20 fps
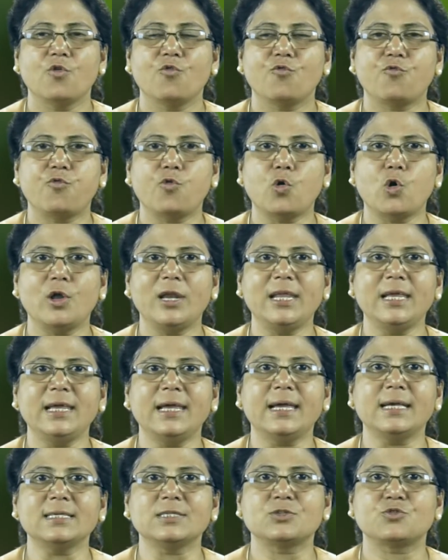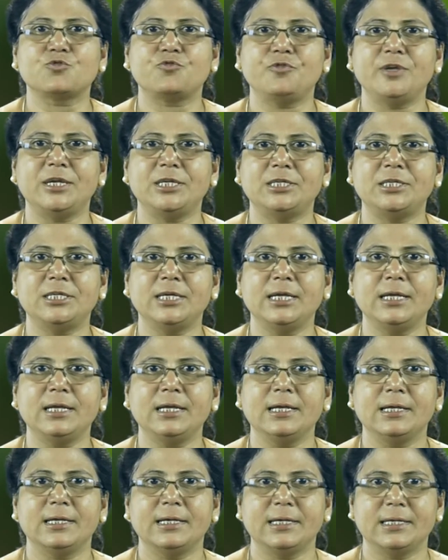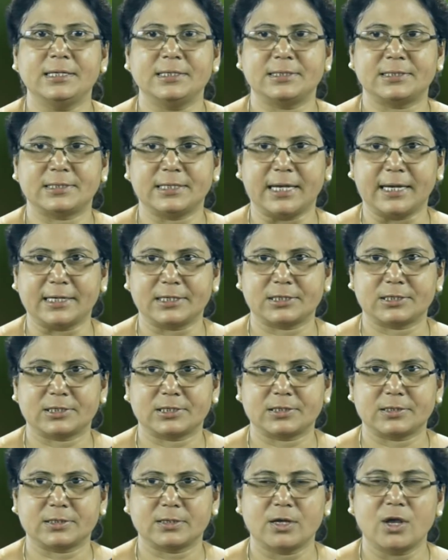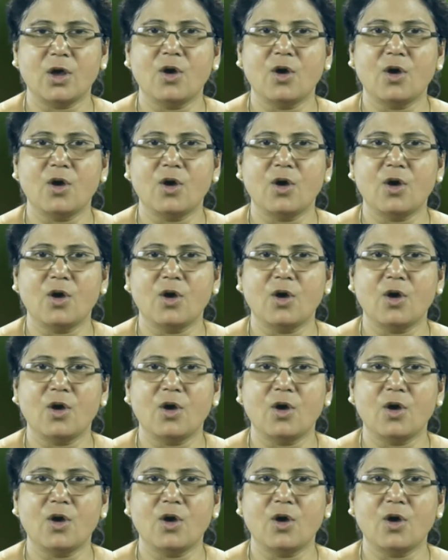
foliage-feeding insects.